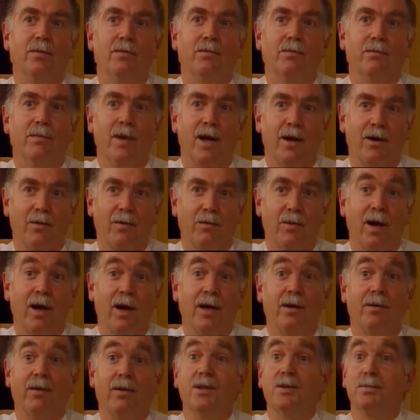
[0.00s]

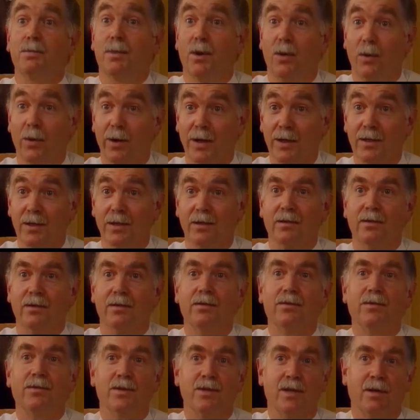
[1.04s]
marijuana as poison
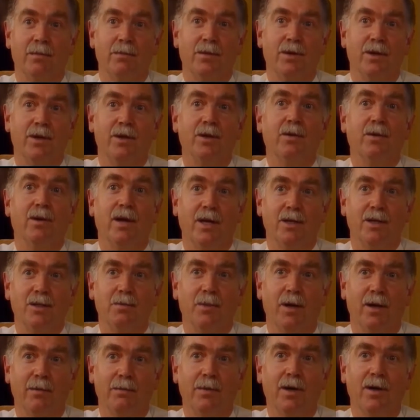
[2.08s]
for somebody who has
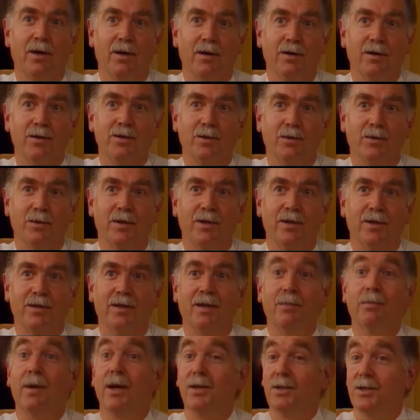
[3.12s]
bipolar disorder.
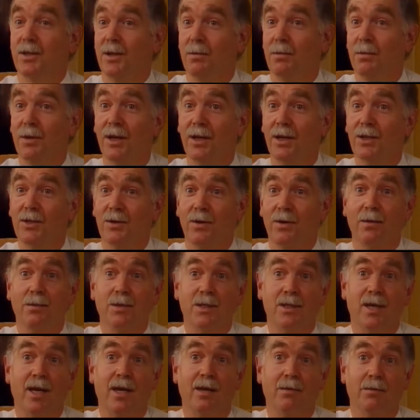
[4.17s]
That might seem an extreme
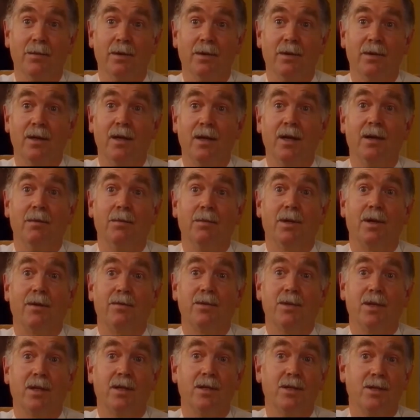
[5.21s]
statement, but I've
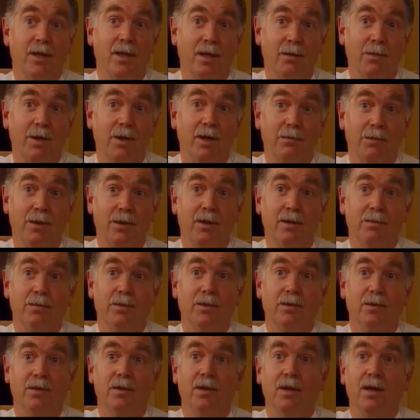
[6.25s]
seen so many
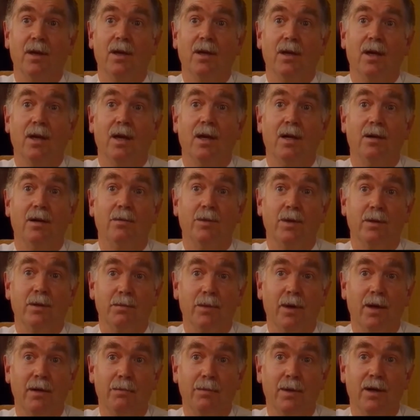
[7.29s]
people with
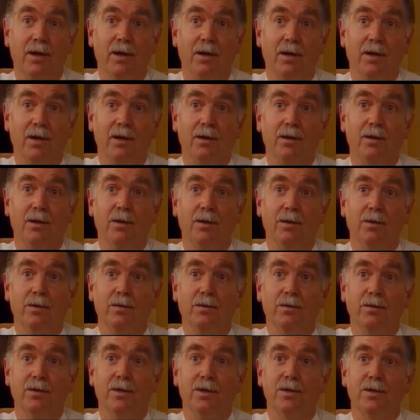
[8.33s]
bipolar
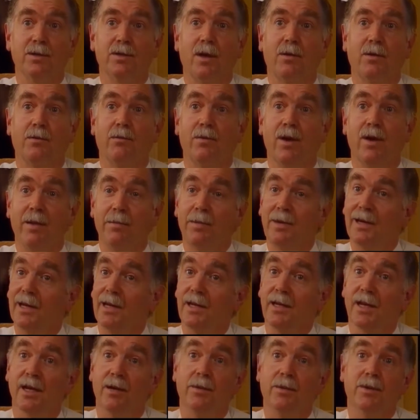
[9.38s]
who just so rapidly
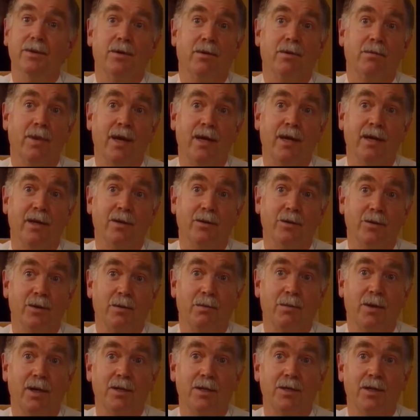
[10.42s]
go into a manic or
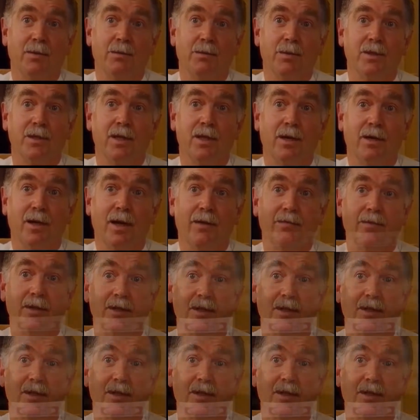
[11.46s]
depressed episode after